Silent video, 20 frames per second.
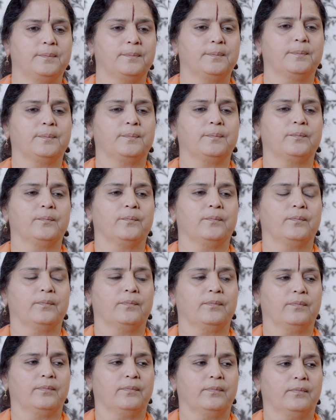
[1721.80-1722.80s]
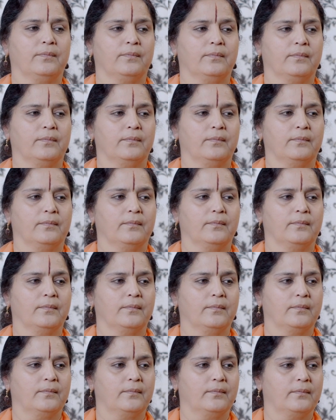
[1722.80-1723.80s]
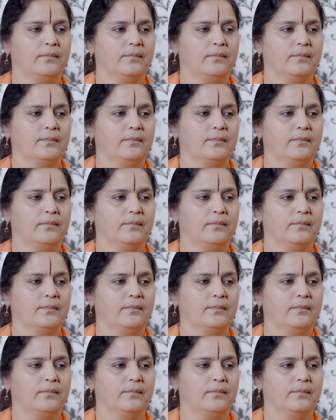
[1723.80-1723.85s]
[no speech]